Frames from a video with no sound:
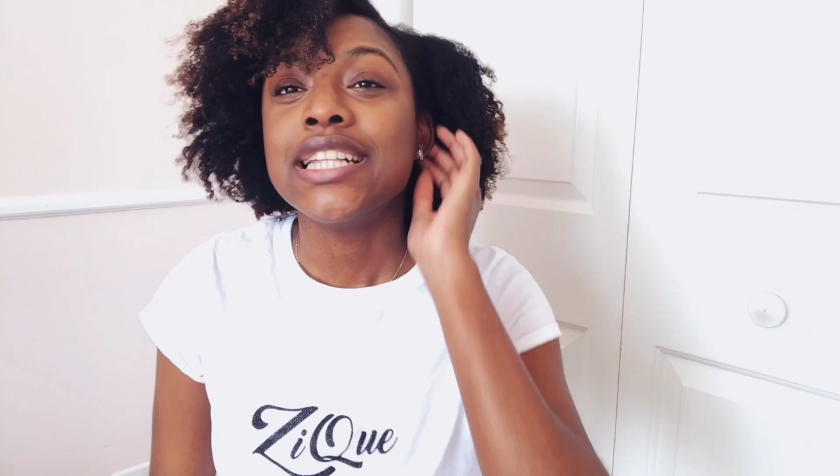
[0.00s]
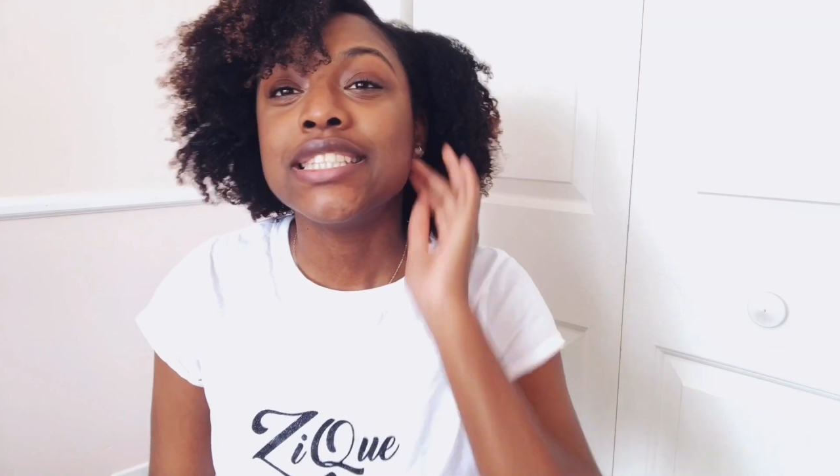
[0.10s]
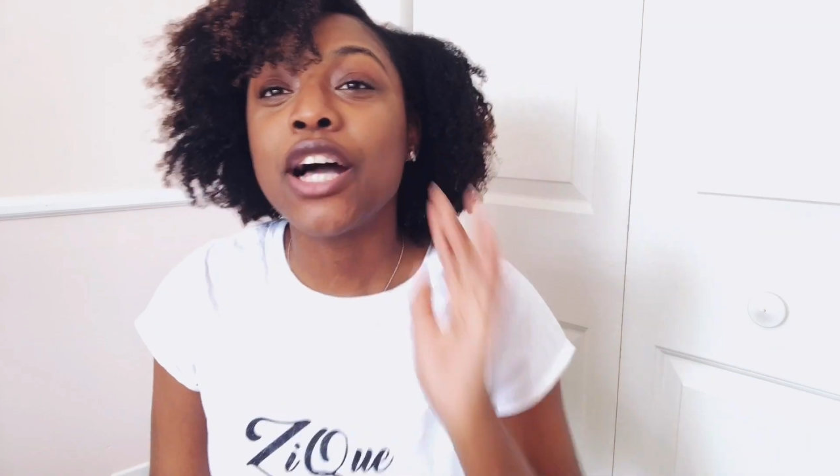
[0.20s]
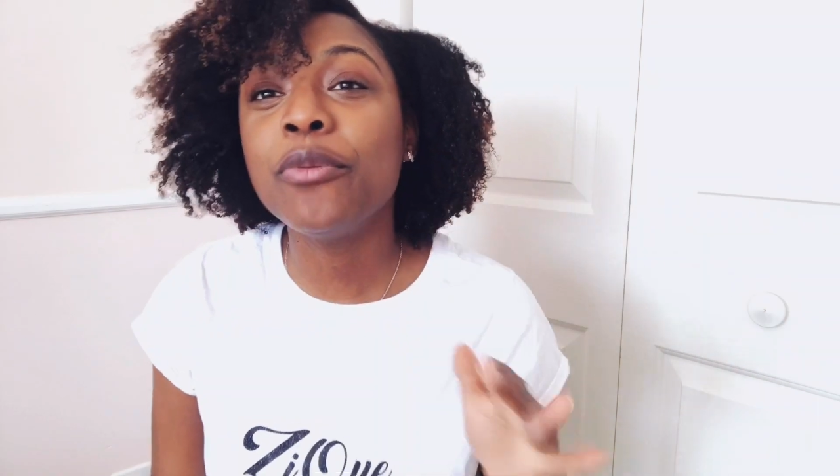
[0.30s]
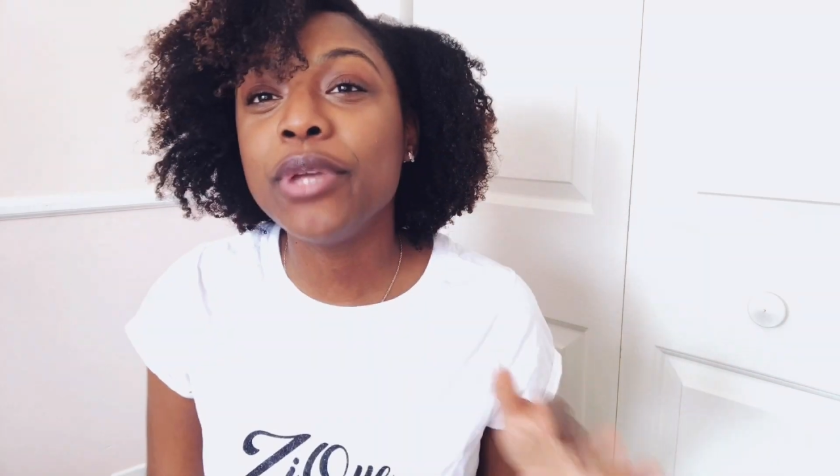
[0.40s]

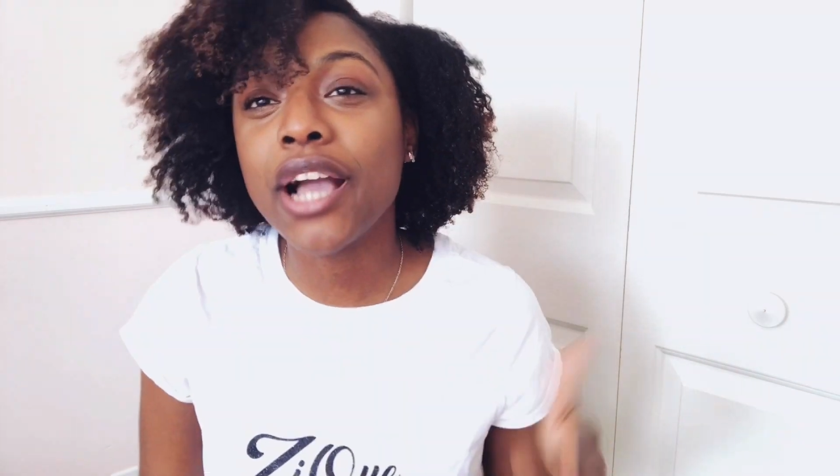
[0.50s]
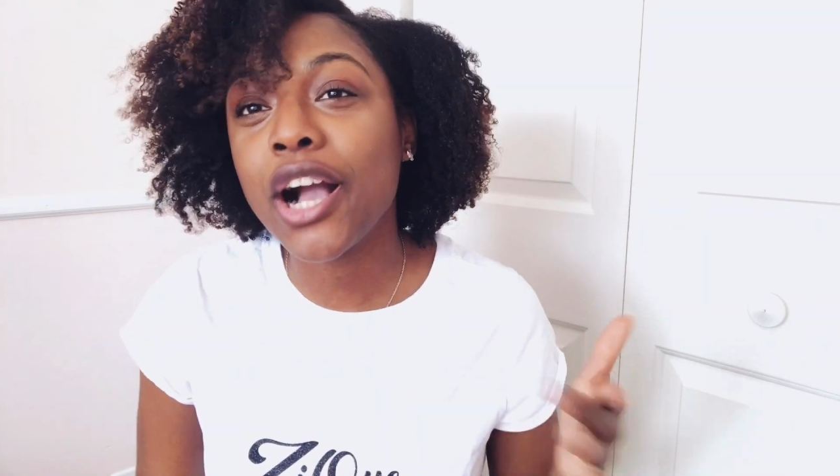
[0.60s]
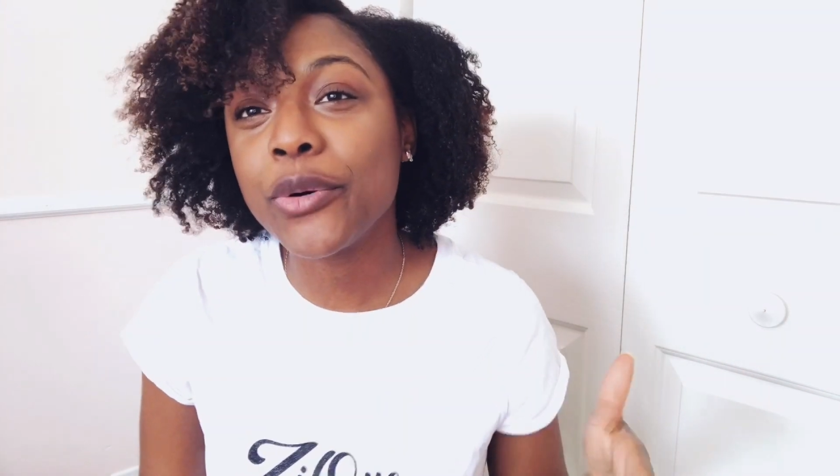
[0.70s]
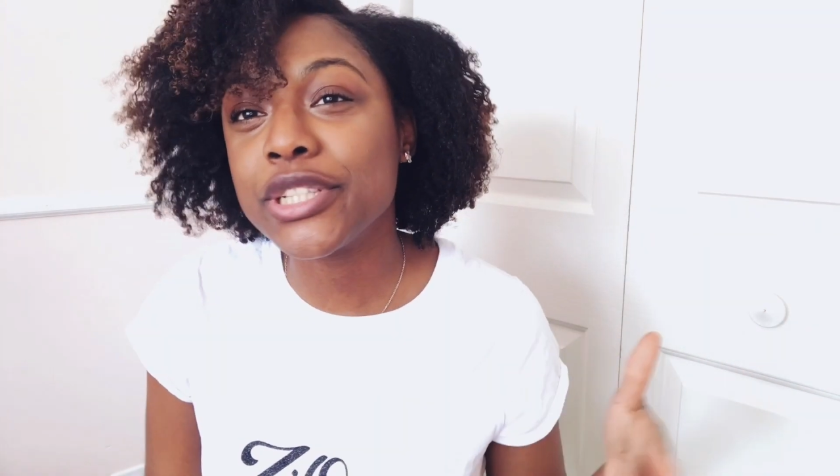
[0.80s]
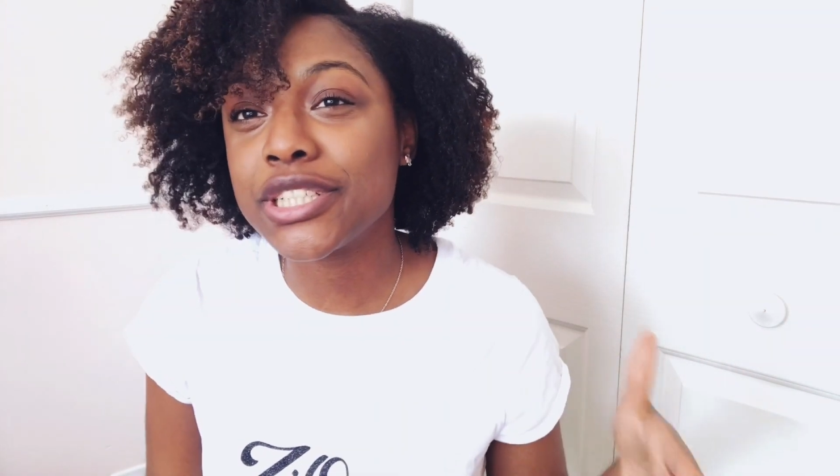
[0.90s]
tell me
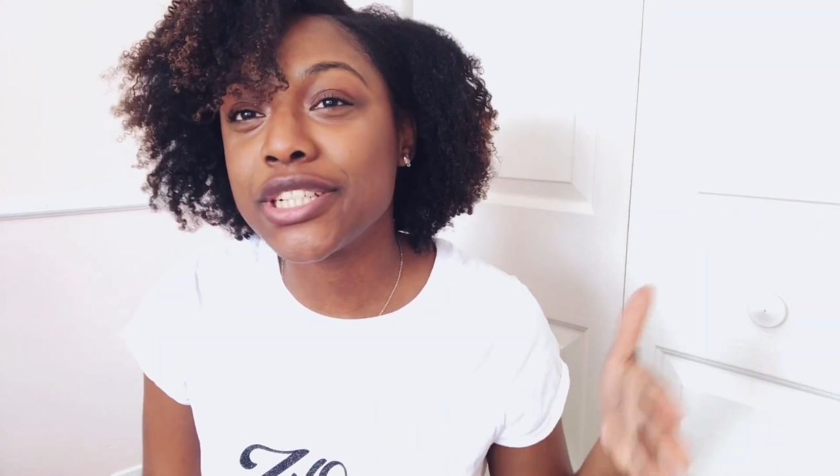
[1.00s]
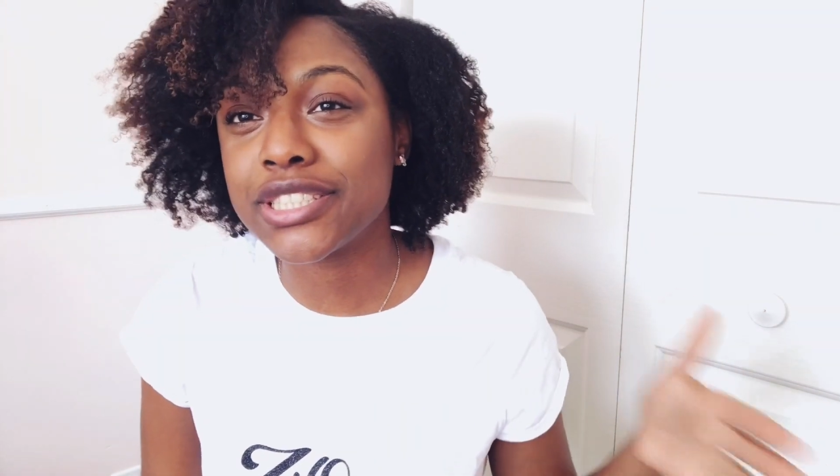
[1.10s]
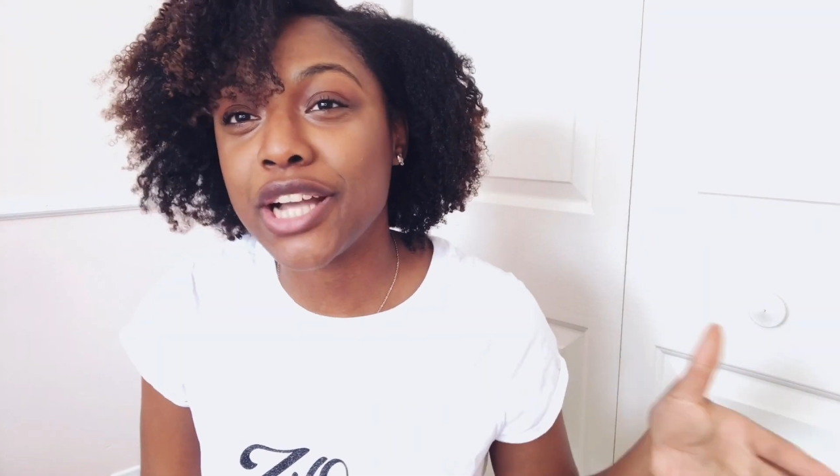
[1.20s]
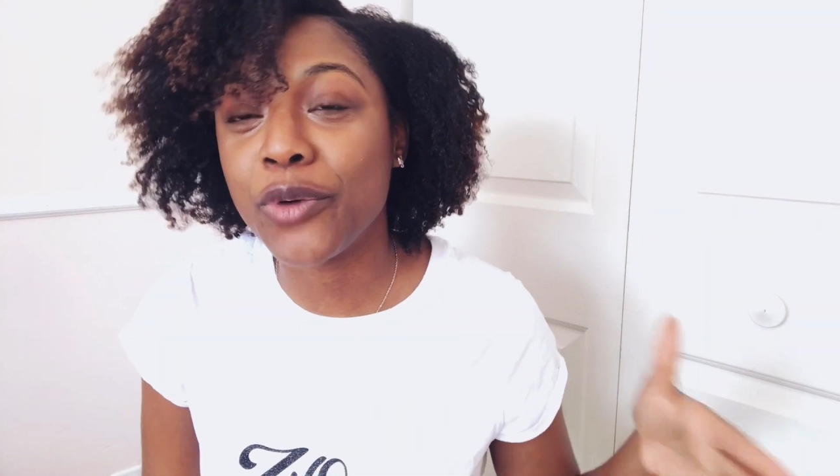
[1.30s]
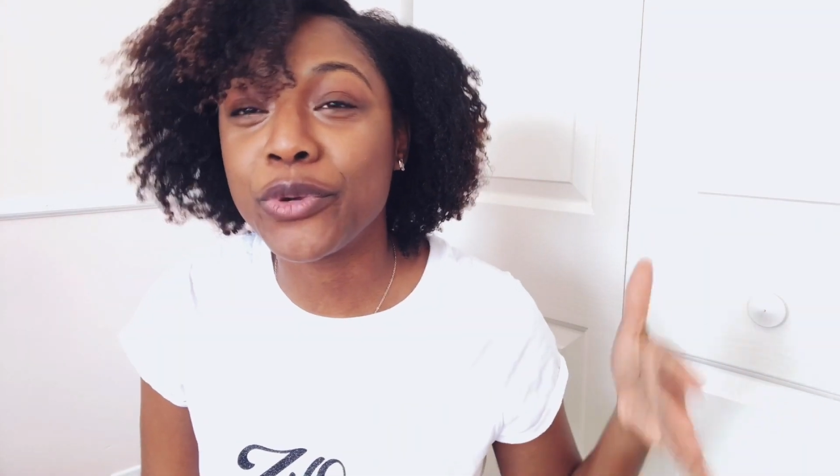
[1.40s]
how it turns out